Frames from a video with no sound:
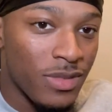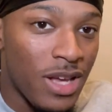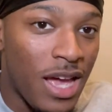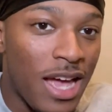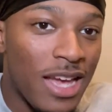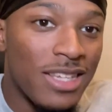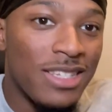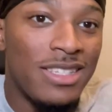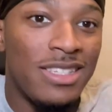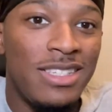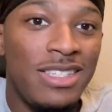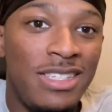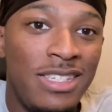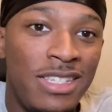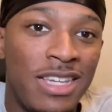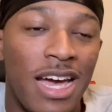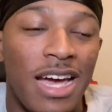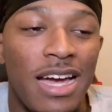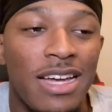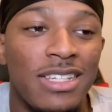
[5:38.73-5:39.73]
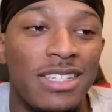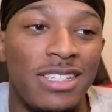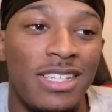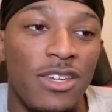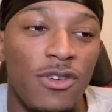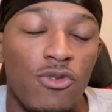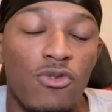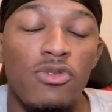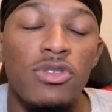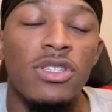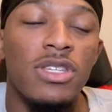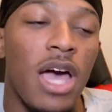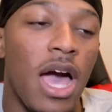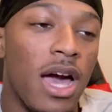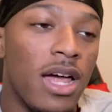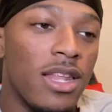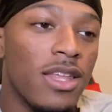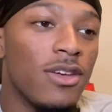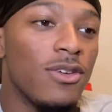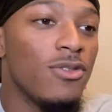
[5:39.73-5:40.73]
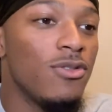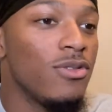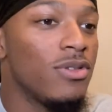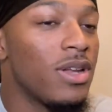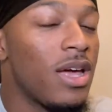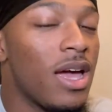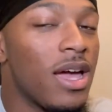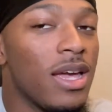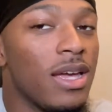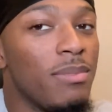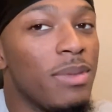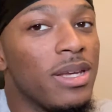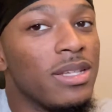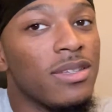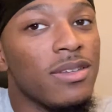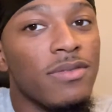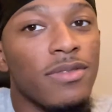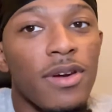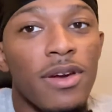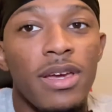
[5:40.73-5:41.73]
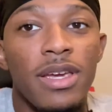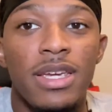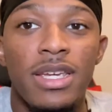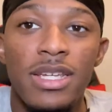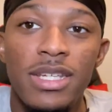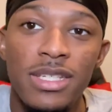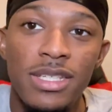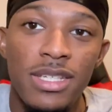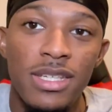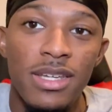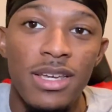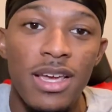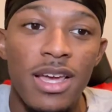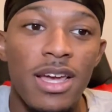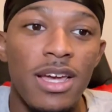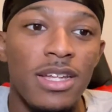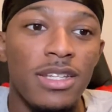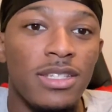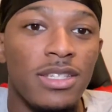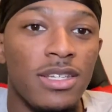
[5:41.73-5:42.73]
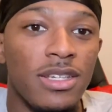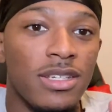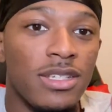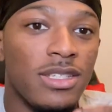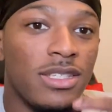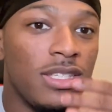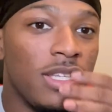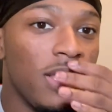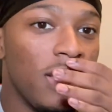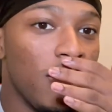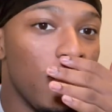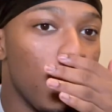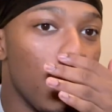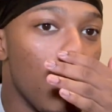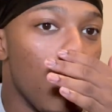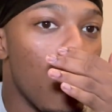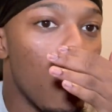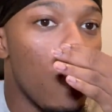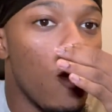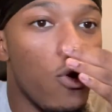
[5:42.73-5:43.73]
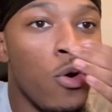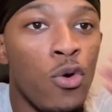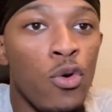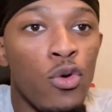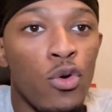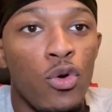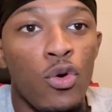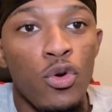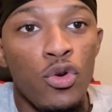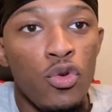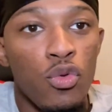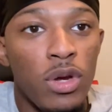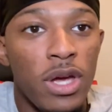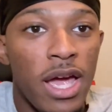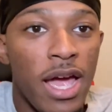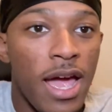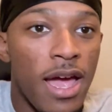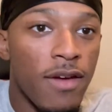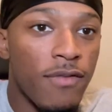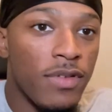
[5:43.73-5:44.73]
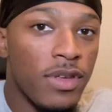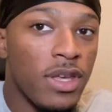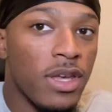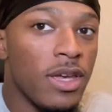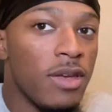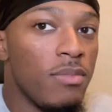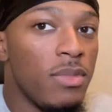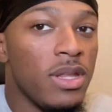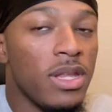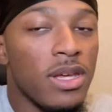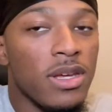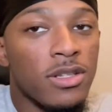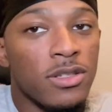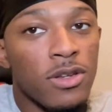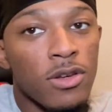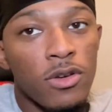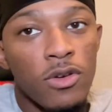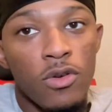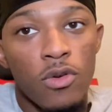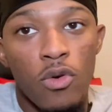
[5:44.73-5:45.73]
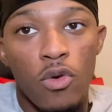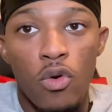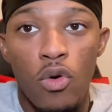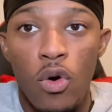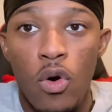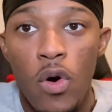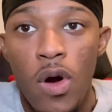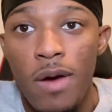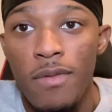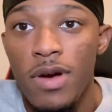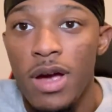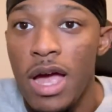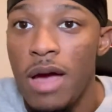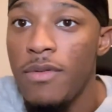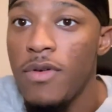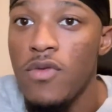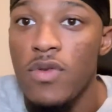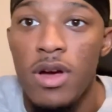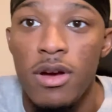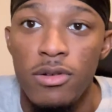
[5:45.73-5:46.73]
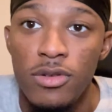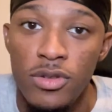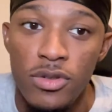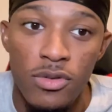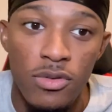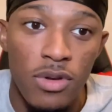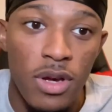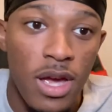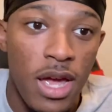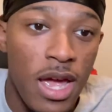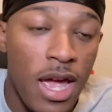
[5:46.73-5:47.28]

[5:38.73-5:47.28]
I see who's solid and who's not. It makes it very easy to see who you can have in your immediate circle or whoever have around you,